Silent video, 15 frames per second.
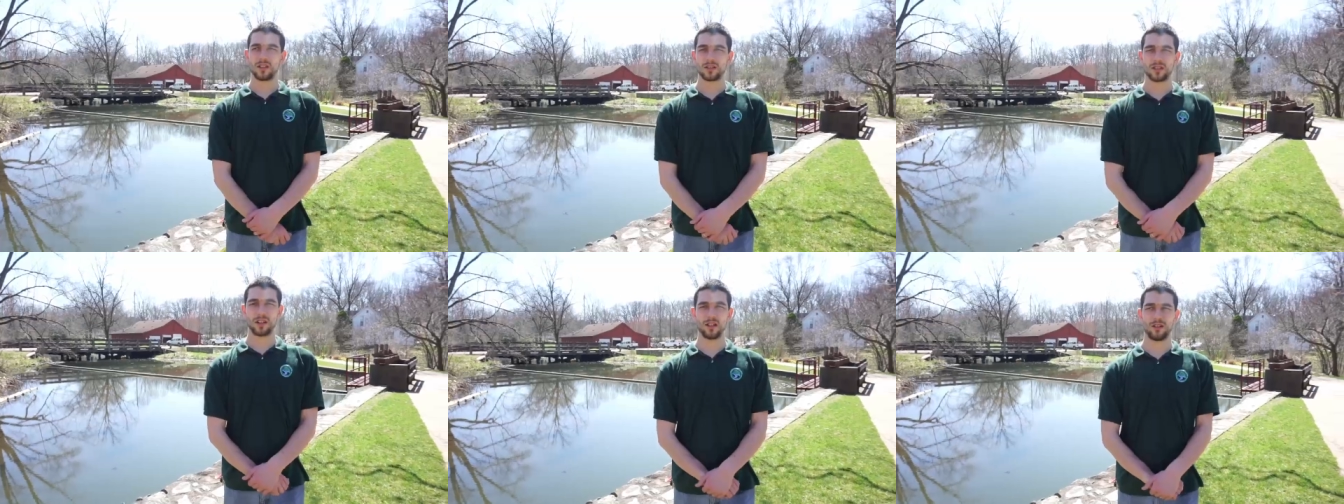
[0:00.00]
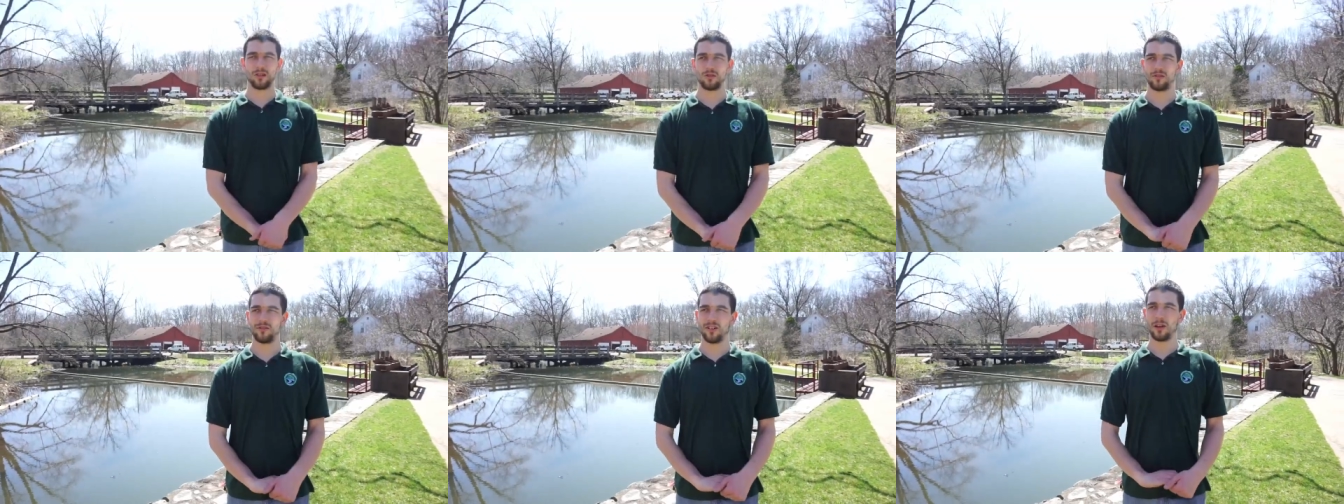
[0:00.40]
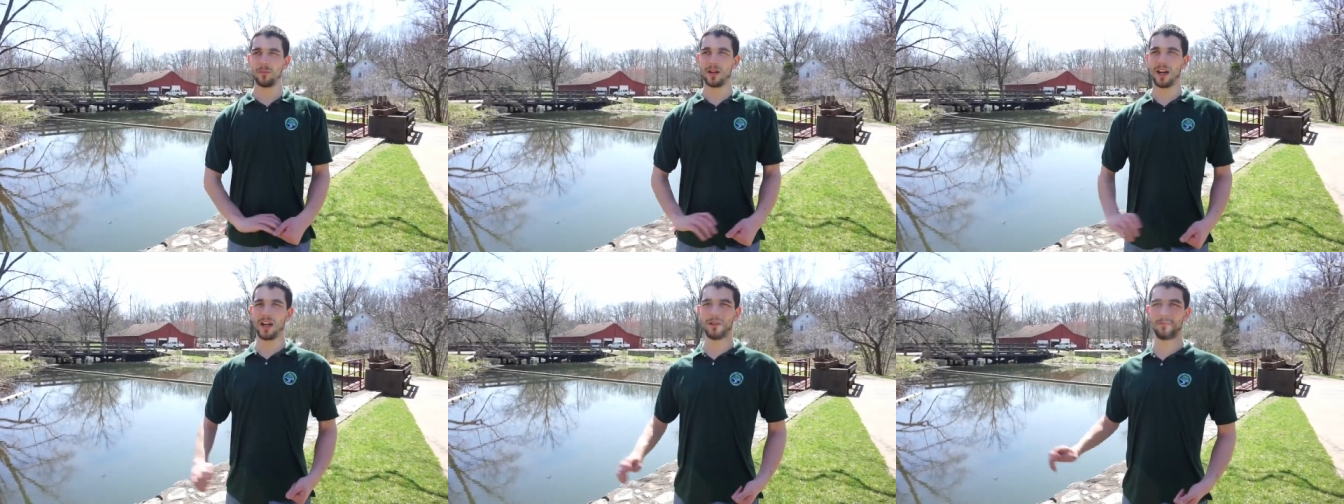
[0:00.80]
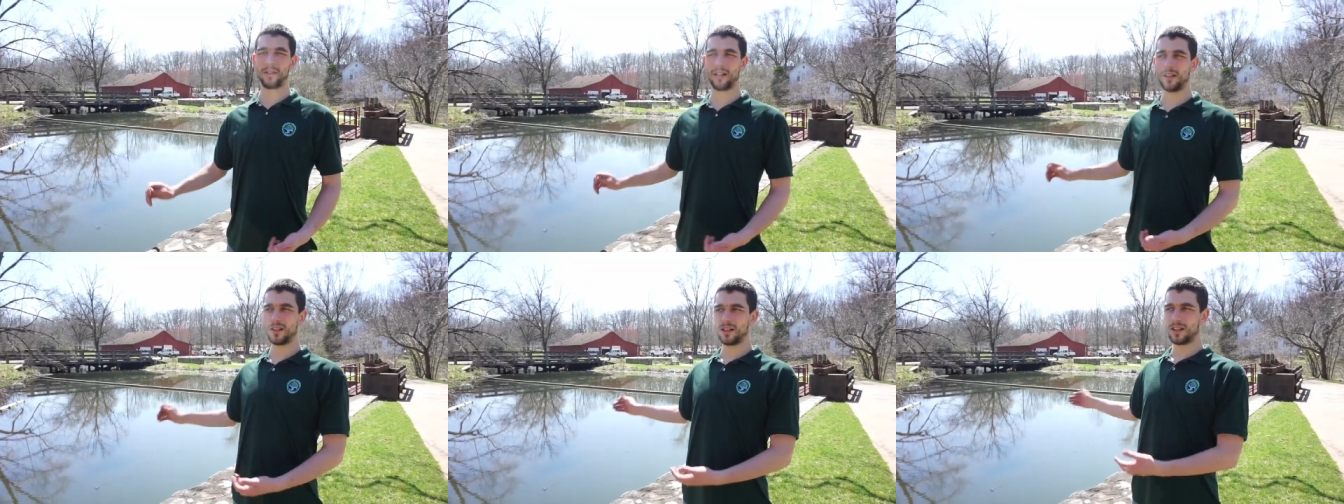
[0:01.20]
So right behind
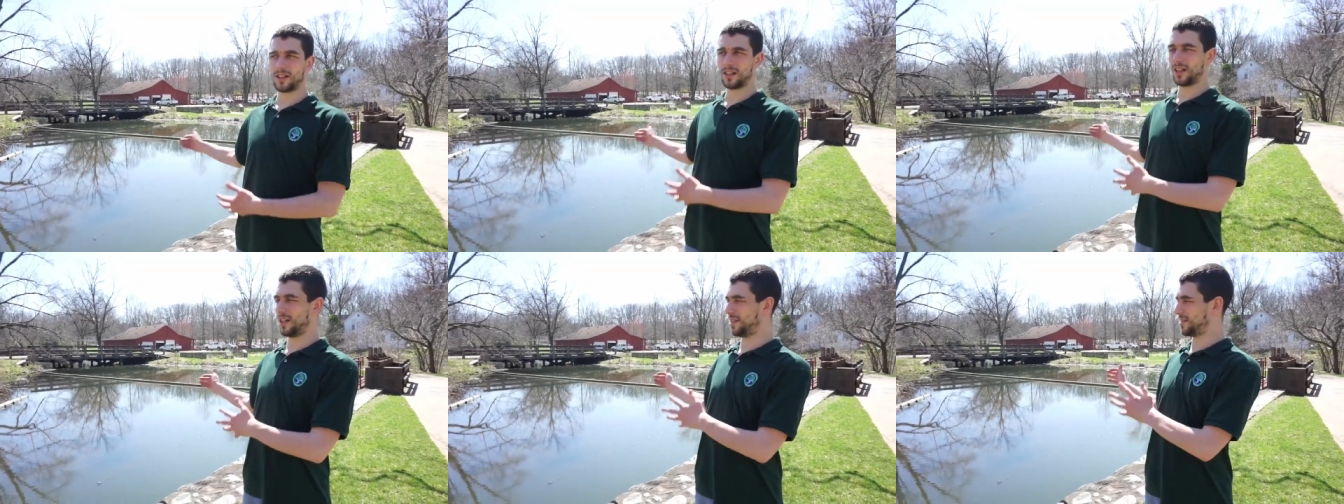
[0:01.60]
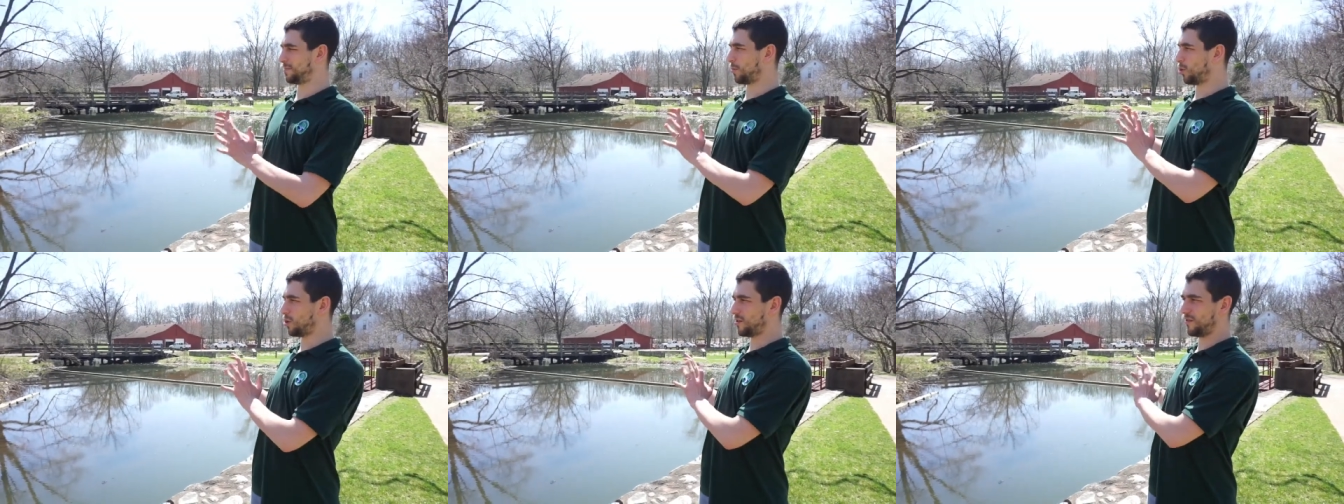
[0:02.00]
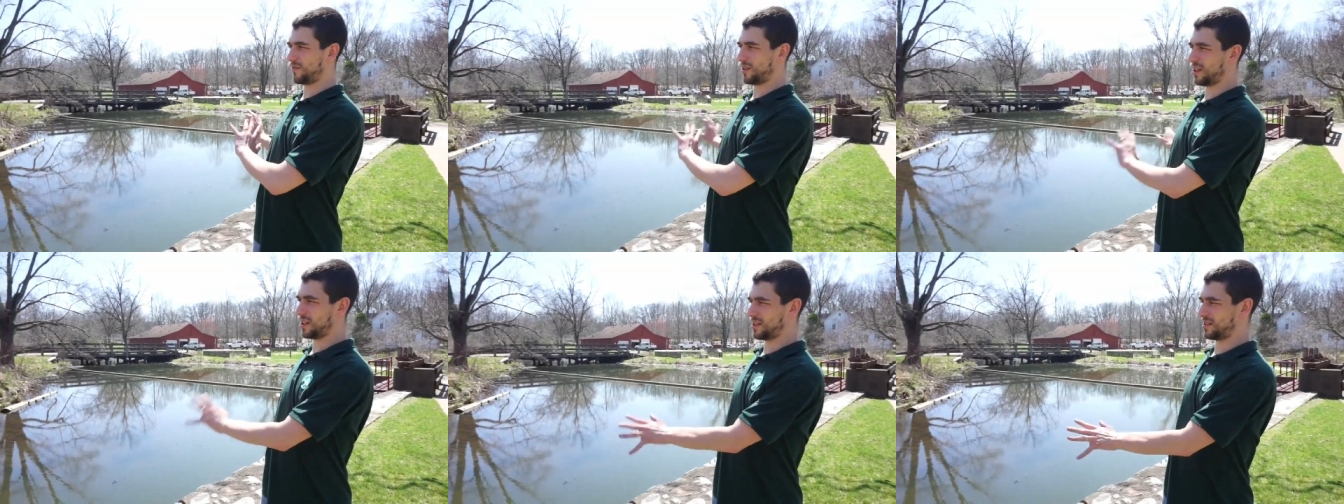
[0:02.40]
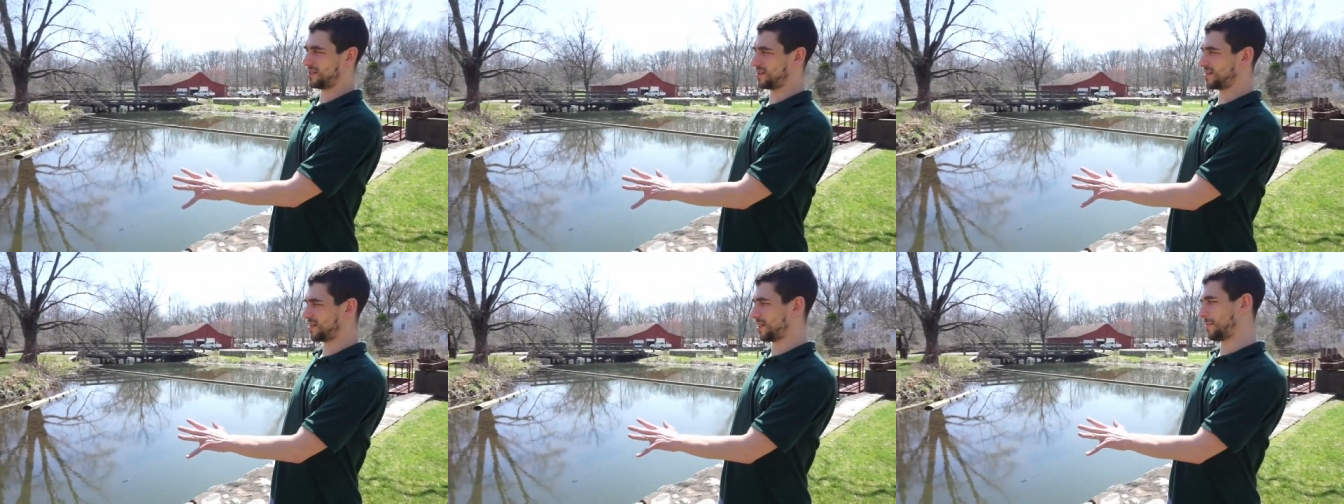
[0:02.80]
me is
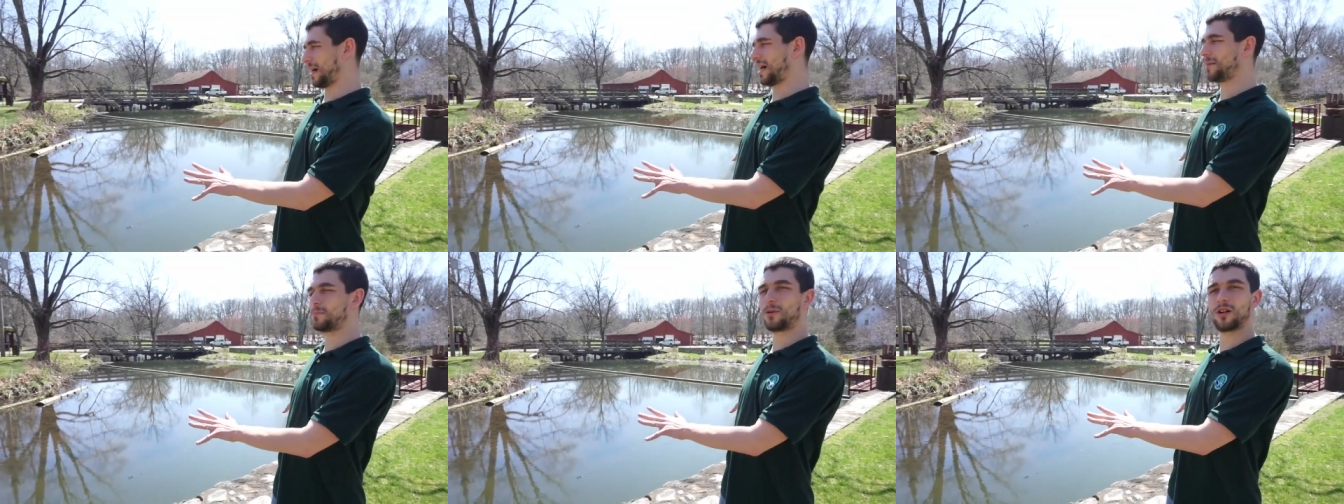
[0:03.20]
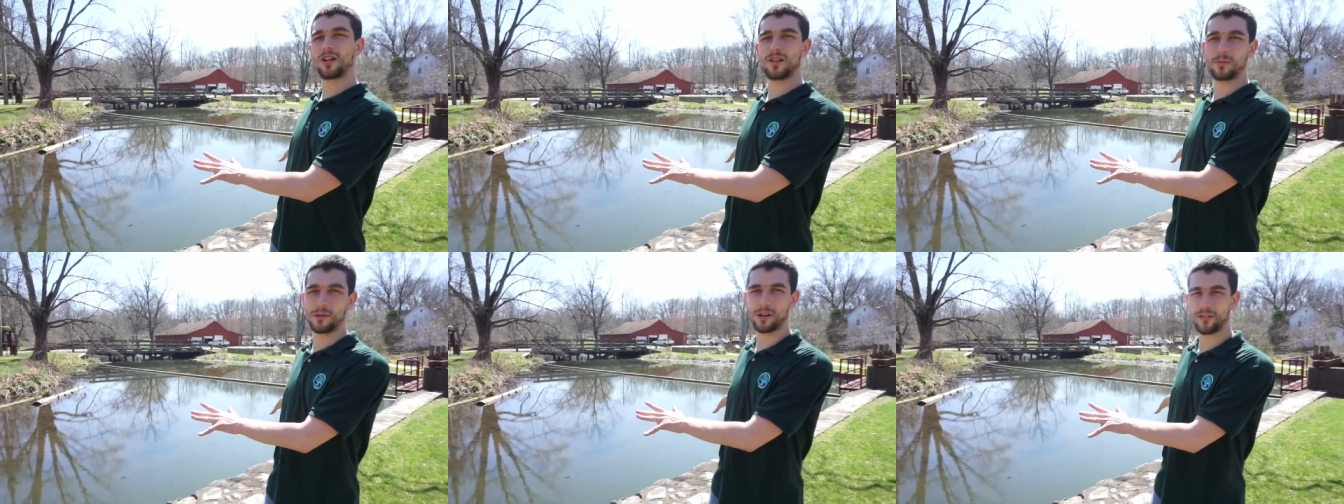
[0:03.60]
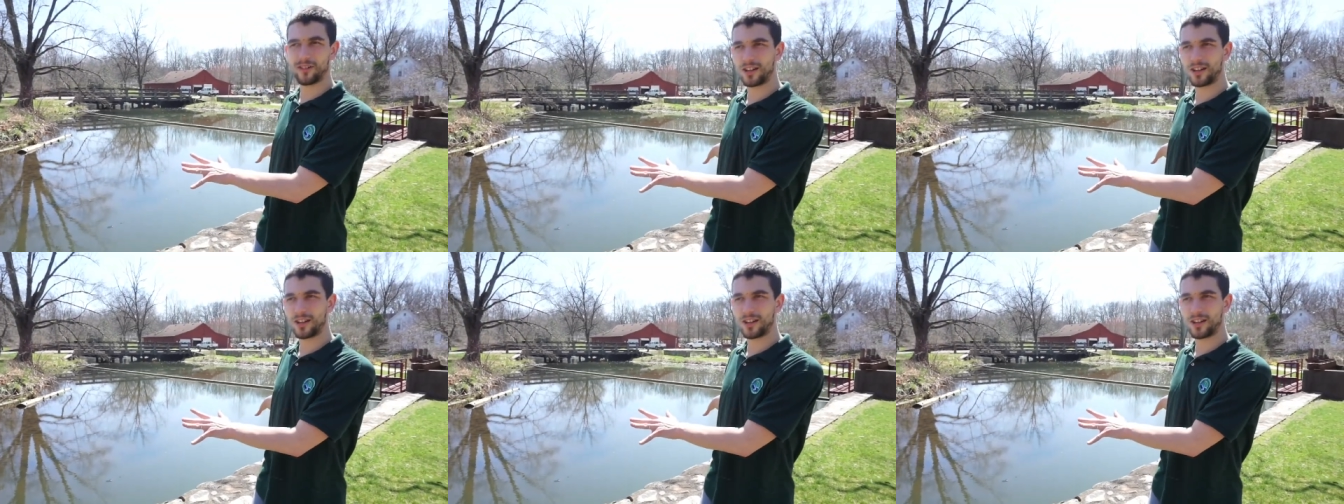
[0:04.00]
the main part of the mill